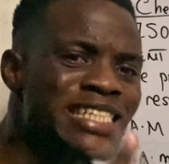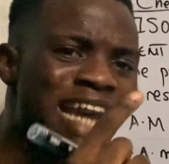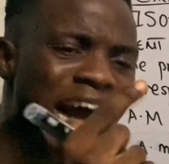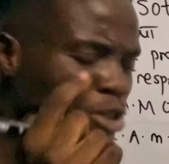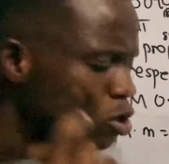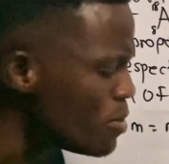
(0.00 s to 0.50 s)

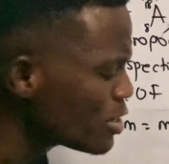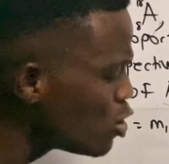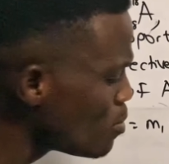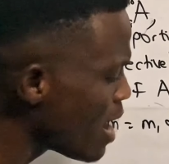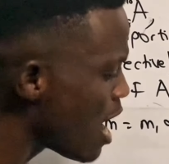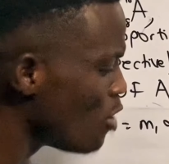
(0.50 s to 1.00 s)
their atomic
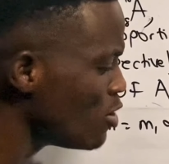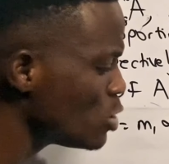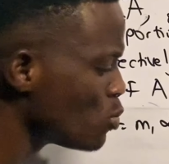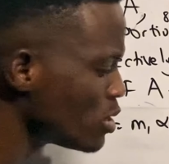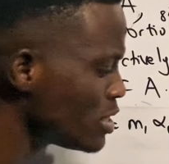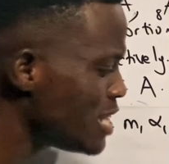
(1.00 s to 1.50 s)
number are always
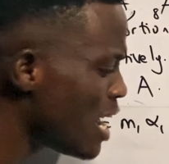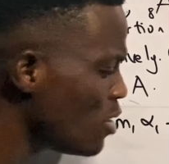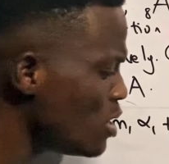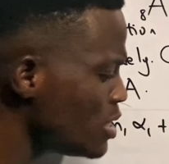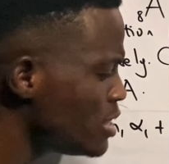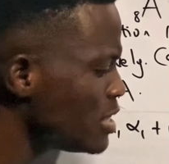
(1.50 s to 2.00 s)
what? They are
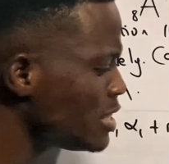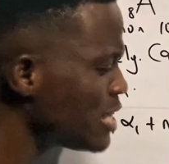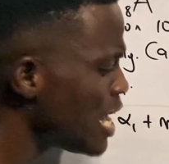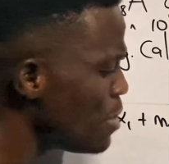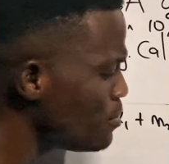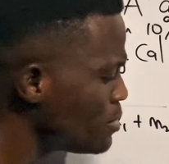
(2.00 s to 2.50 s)
always the
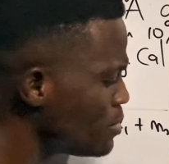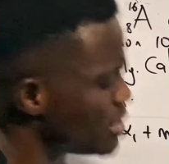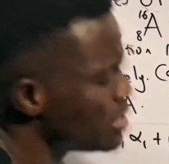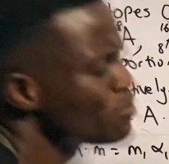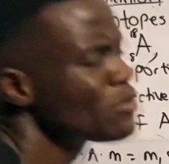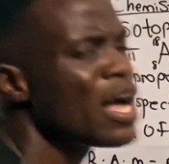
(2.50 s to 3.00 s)
same
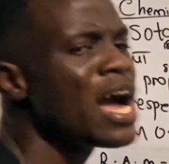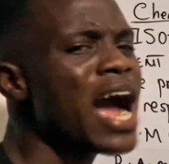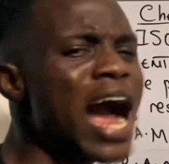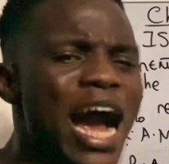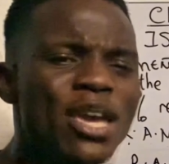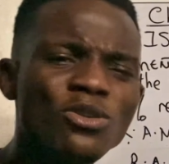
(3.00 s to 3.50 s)
thing.
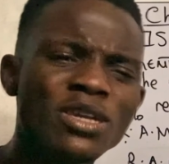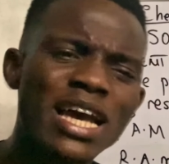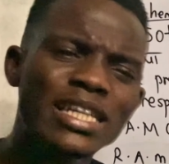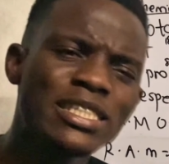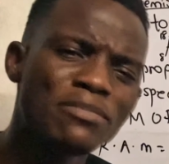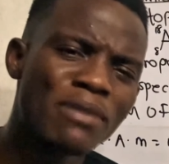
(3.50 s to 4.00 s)
Are you
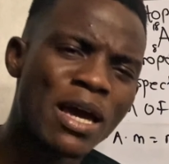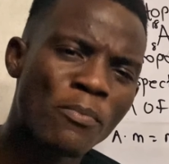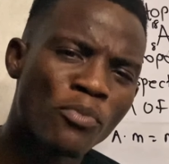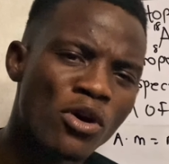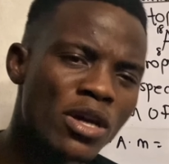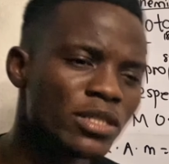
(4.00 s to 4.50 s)
getting my
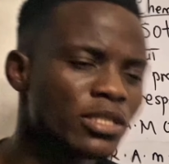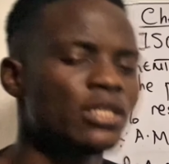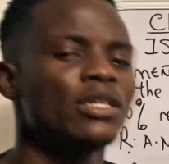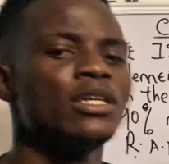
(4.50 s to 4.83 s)
point?